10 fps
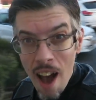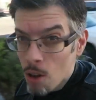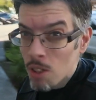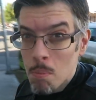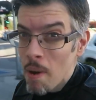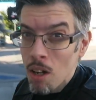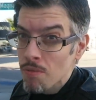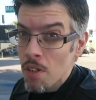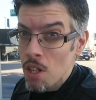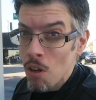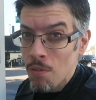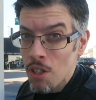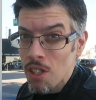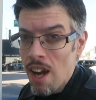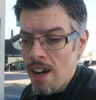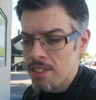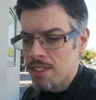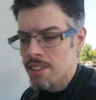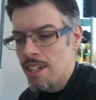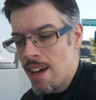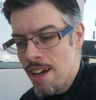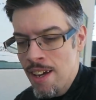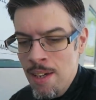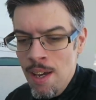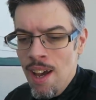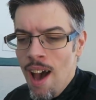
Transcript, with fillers: out and about video for you guys today.